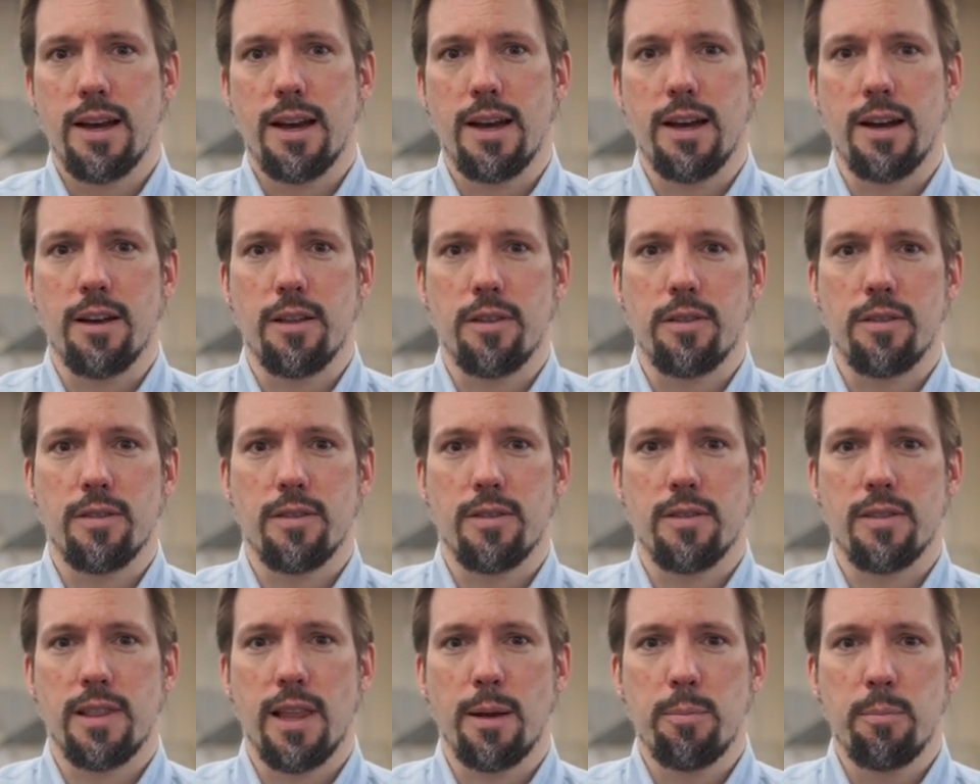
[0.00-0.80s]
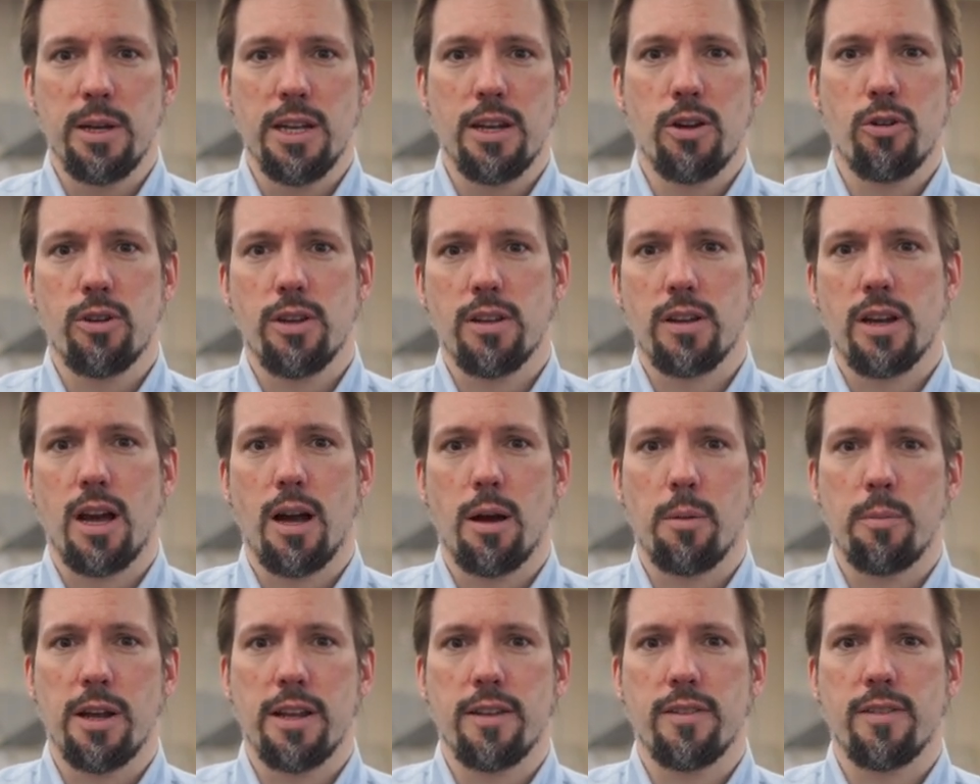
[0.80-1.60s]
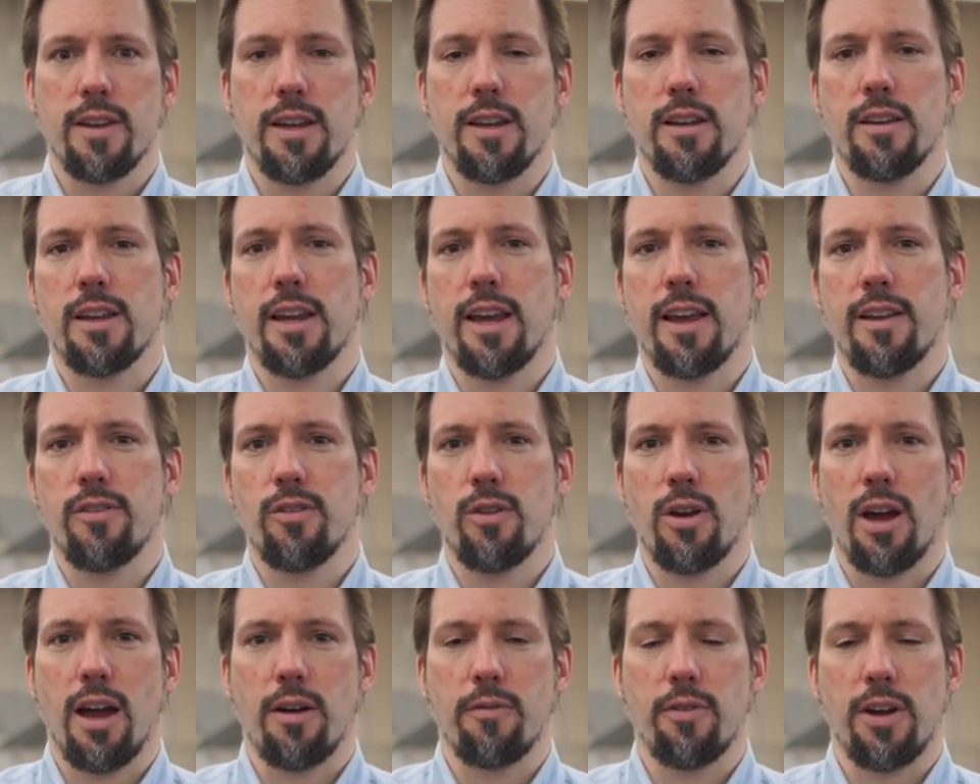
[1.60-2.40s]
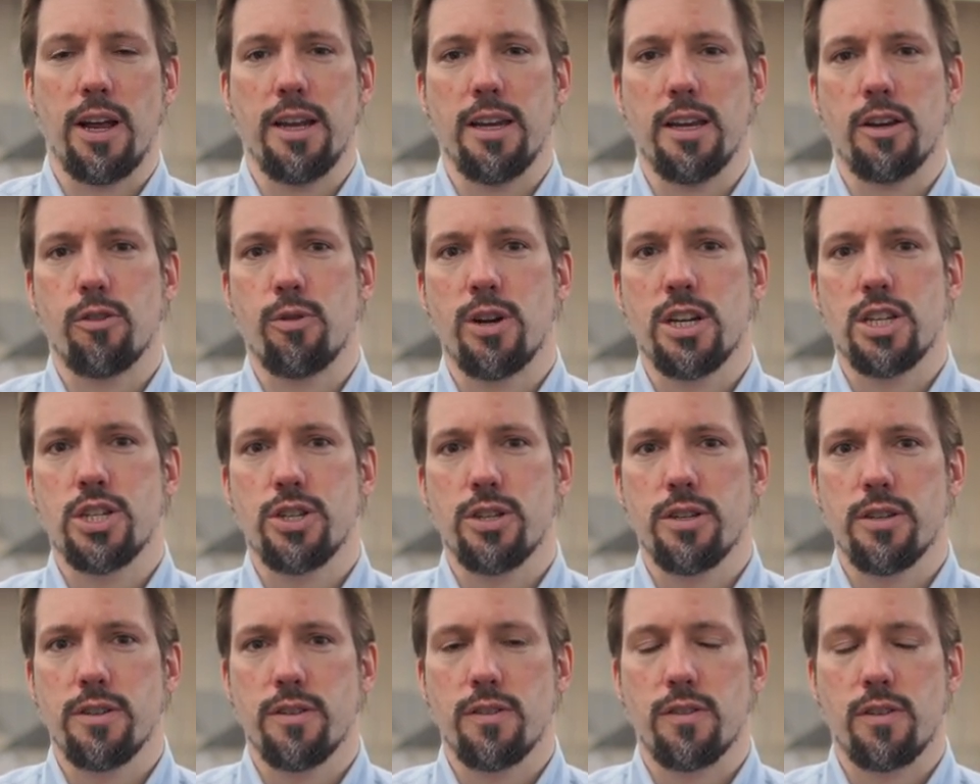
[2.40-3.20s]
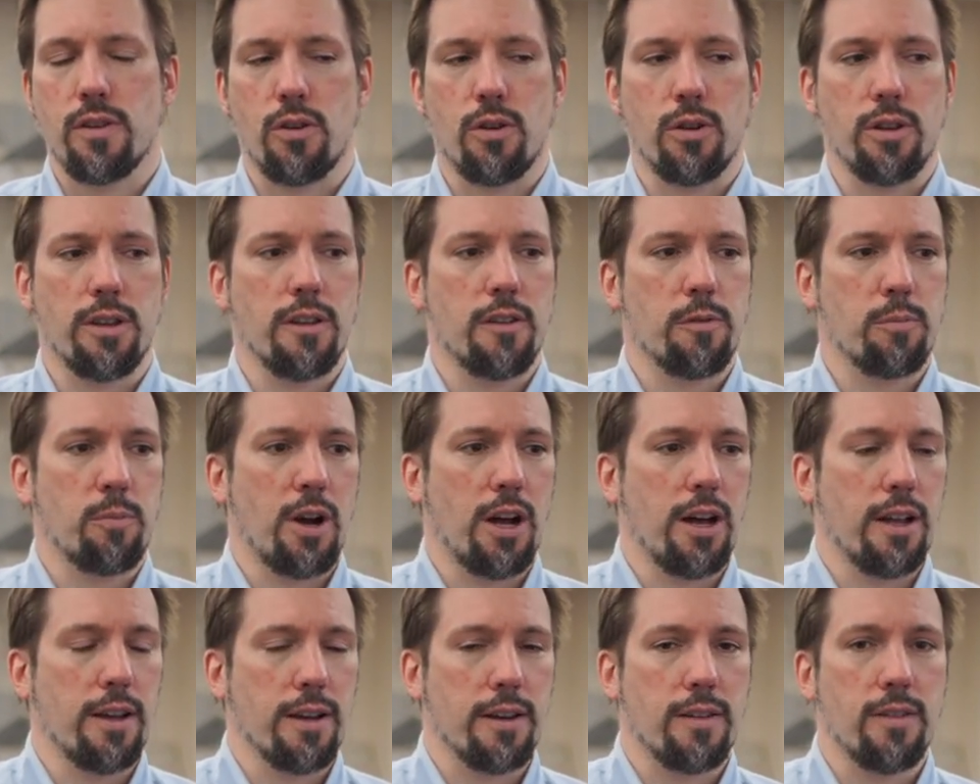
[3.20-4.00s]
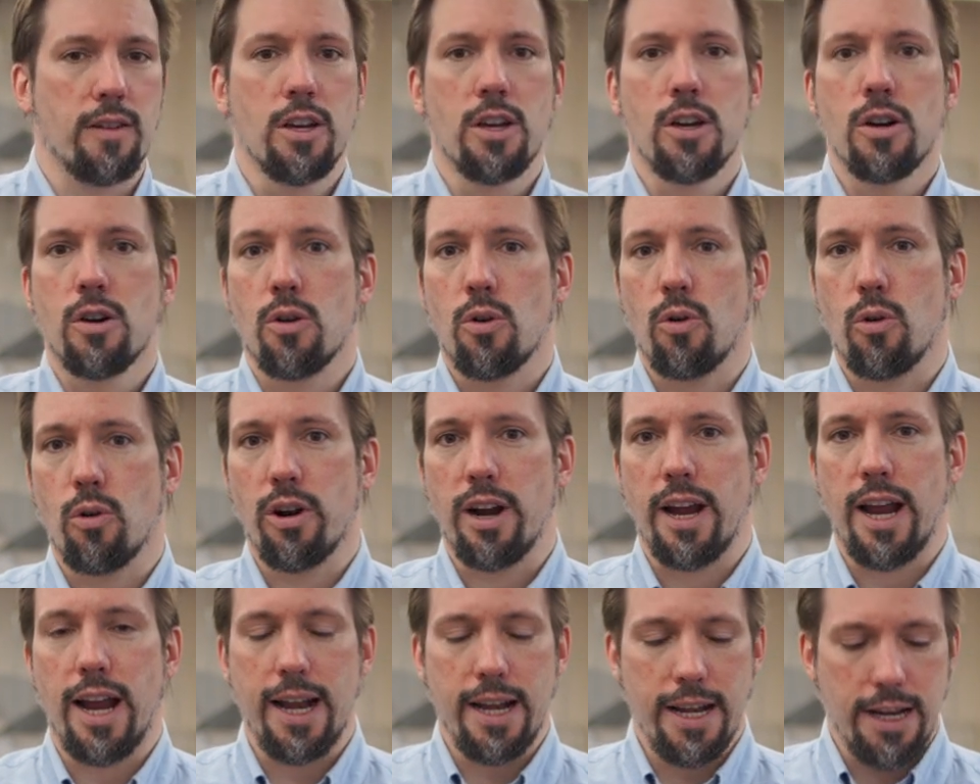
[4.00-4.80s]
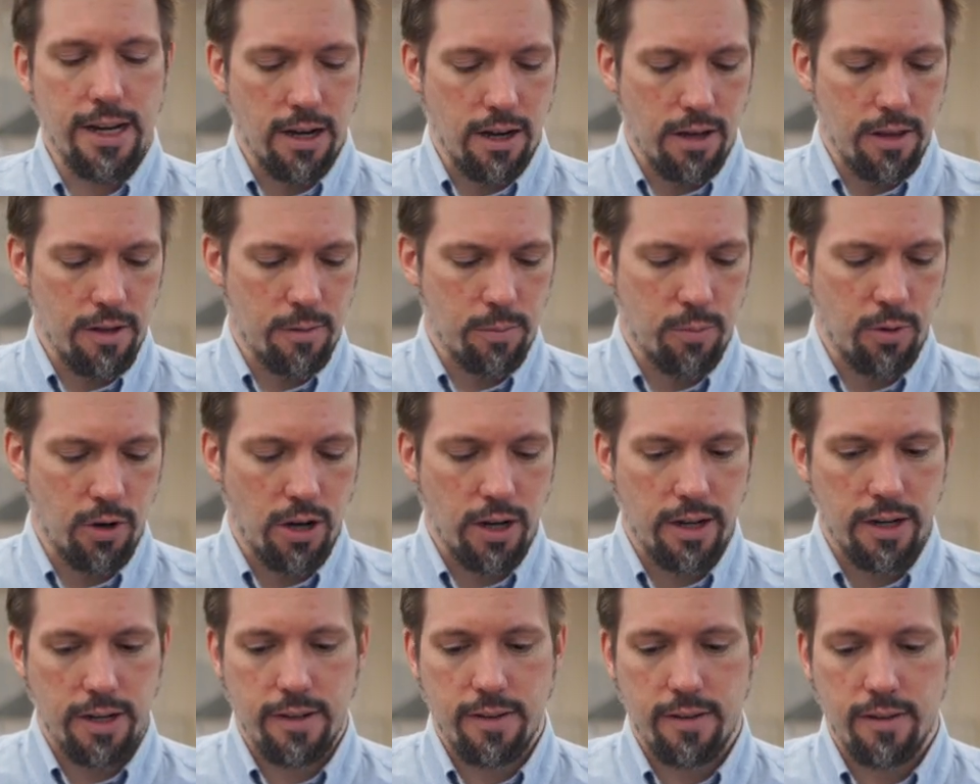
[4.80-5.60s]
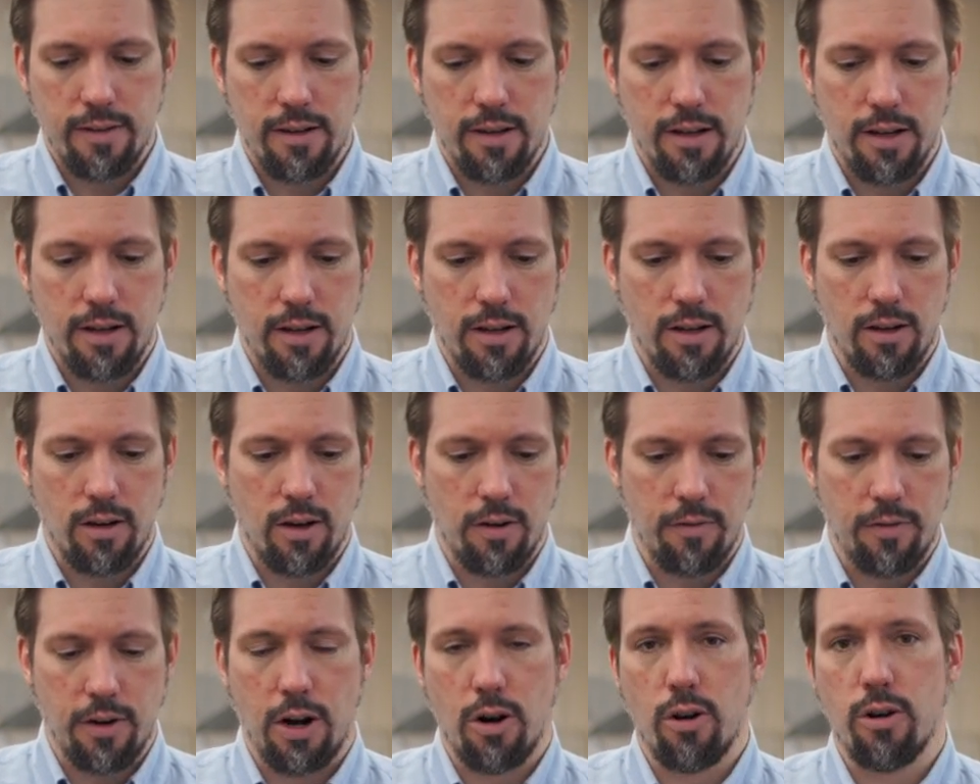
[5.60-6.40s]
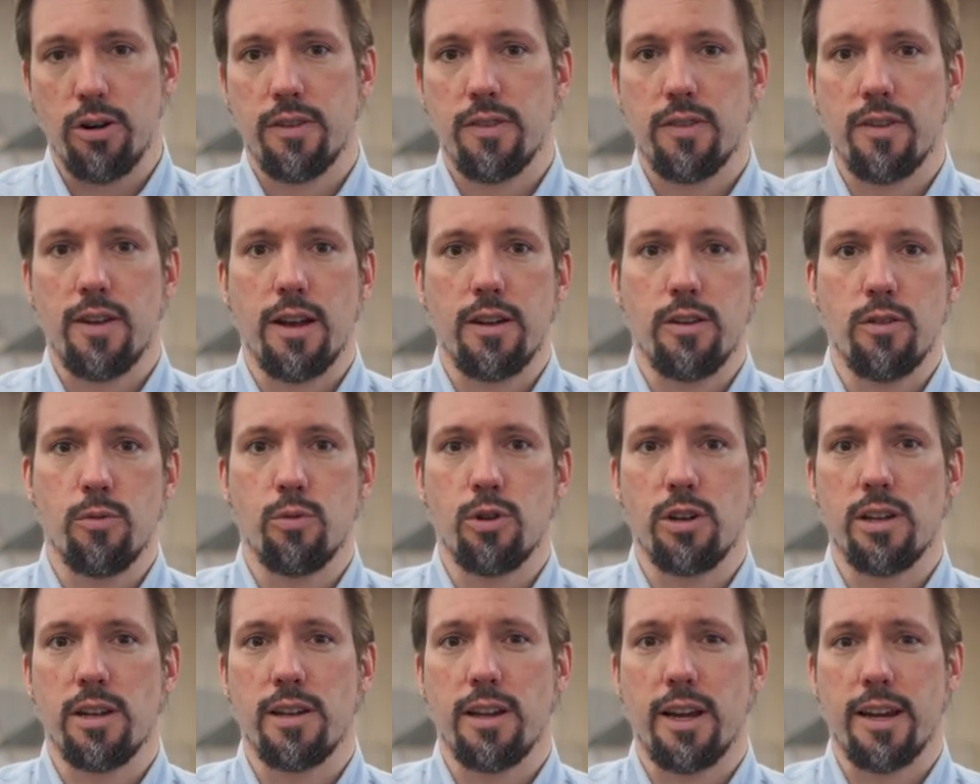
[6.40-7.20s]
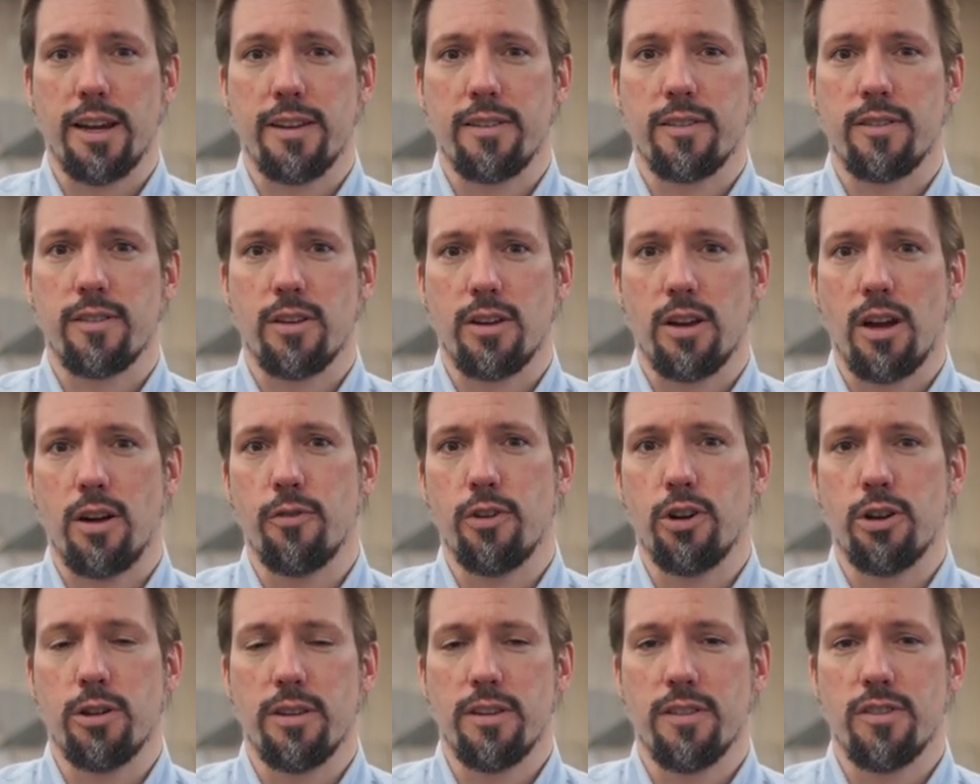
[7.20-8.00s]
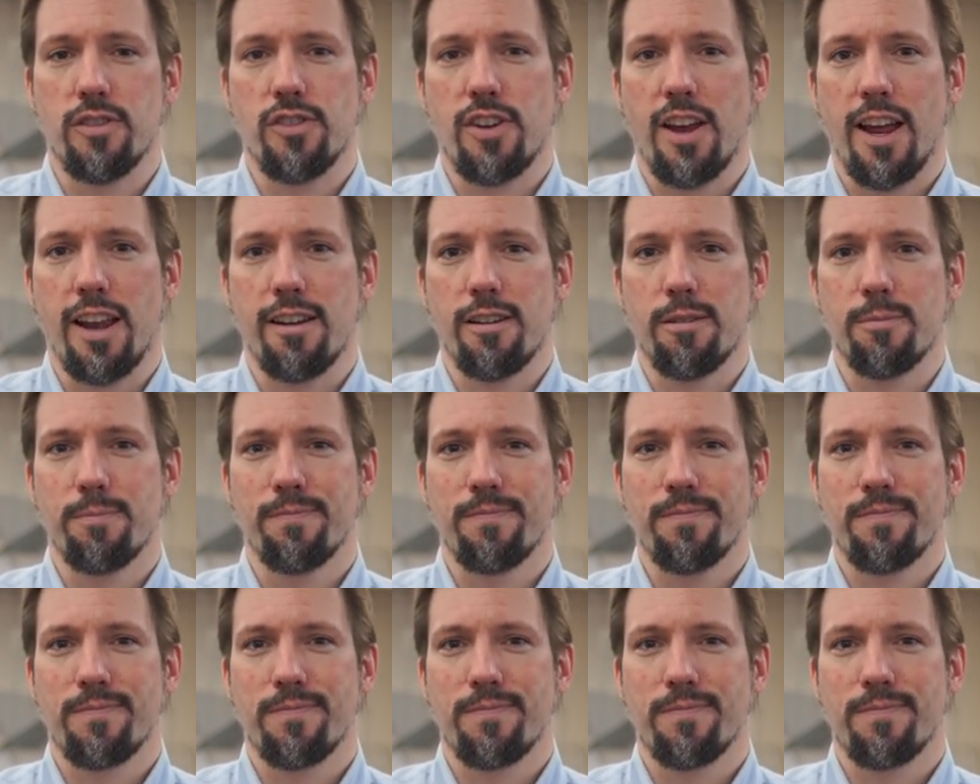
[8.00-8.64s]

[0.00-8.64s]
Uh, let me know in the comments in case you have any questions on this product or any other product uh, of ours that you would like us to cover on this channel.